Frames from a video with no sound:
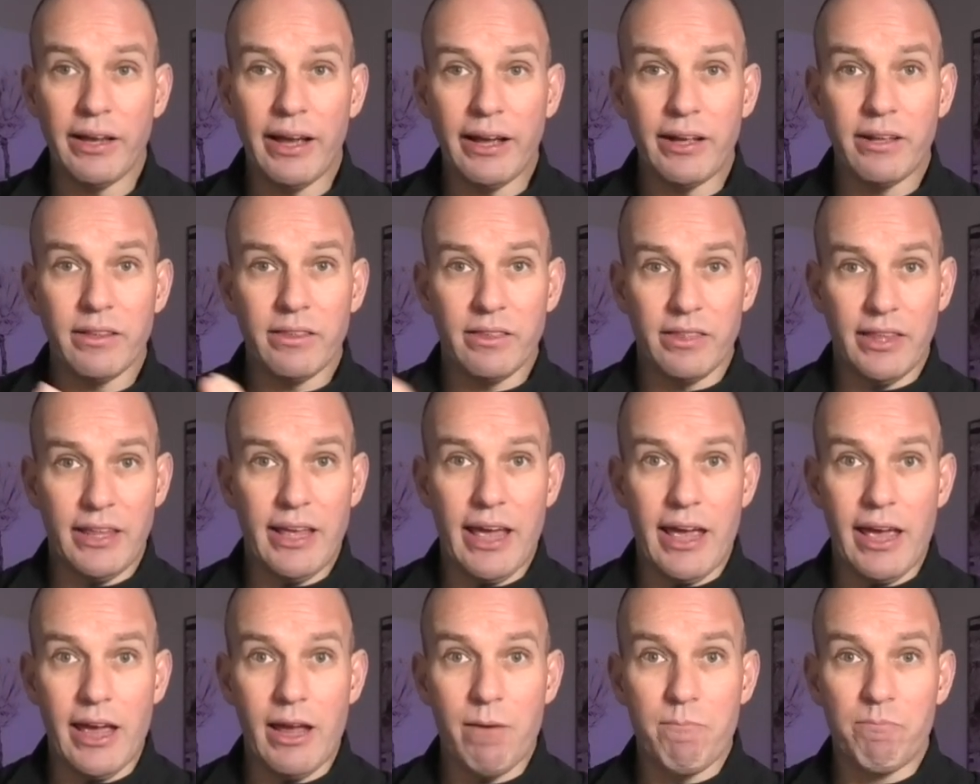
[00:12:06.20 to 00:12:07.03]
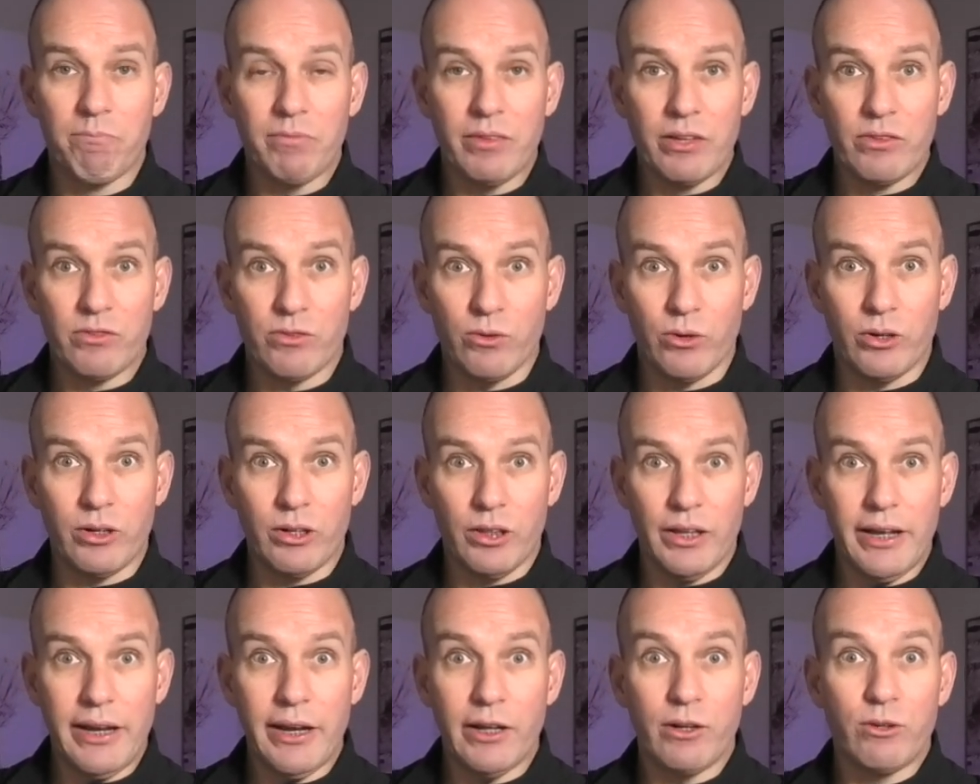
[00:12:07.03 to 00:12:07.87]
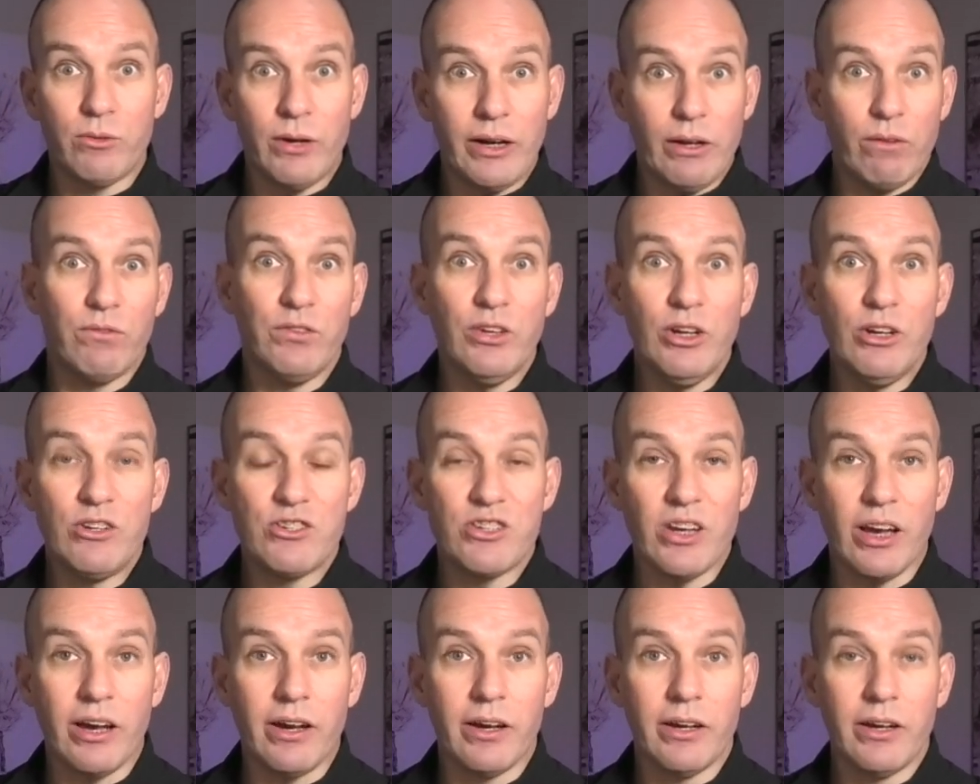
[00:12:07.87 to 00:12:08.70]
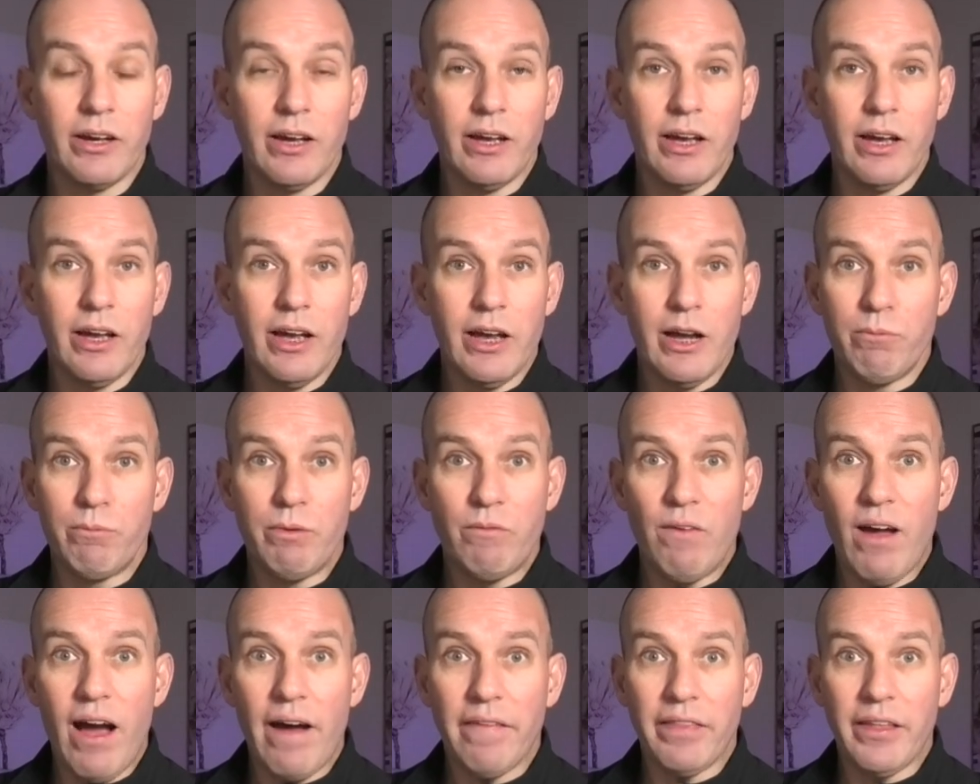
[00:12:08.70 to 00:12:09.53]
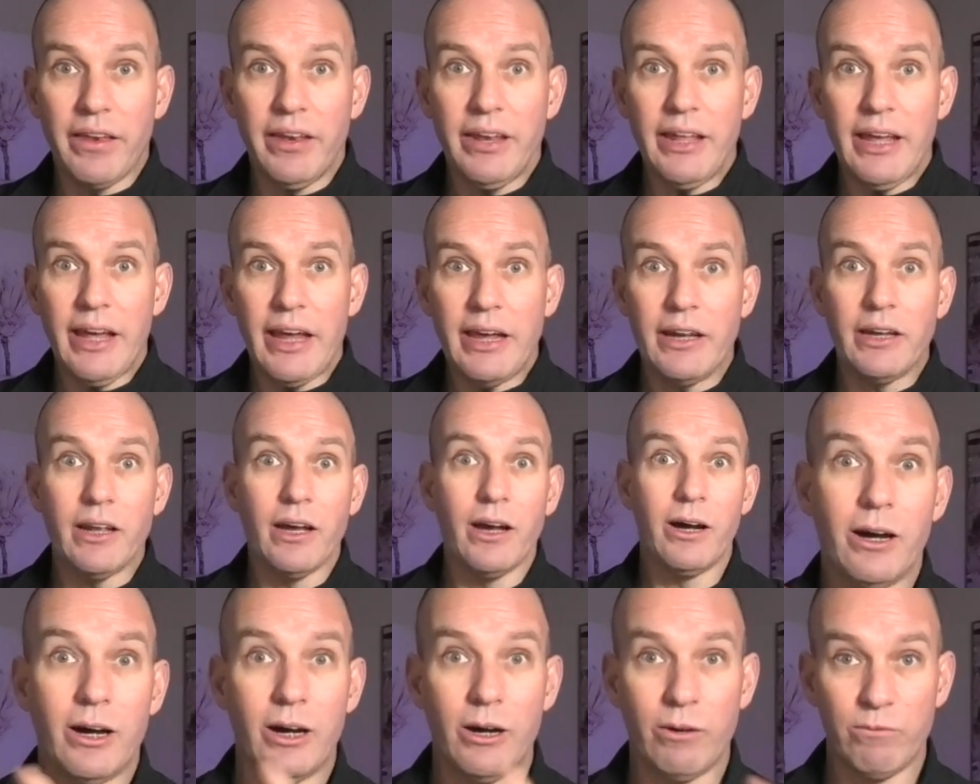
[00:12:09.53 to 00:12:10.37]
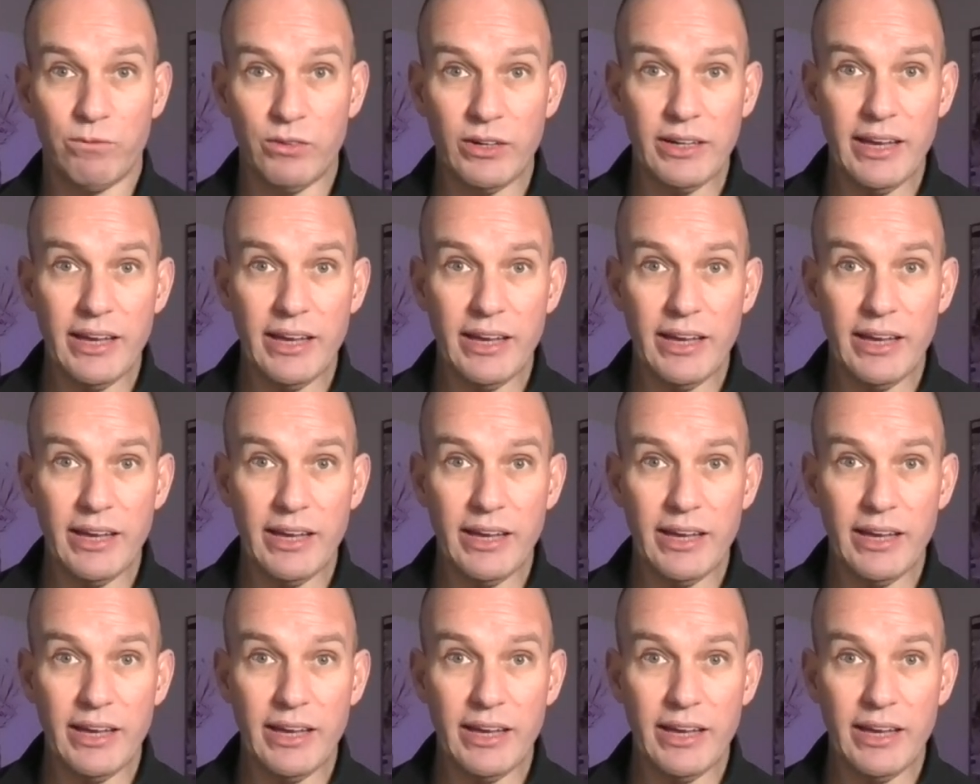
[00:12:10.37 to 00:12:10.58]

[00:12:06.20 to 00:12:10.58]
get there to a cleaner, greener future without the need for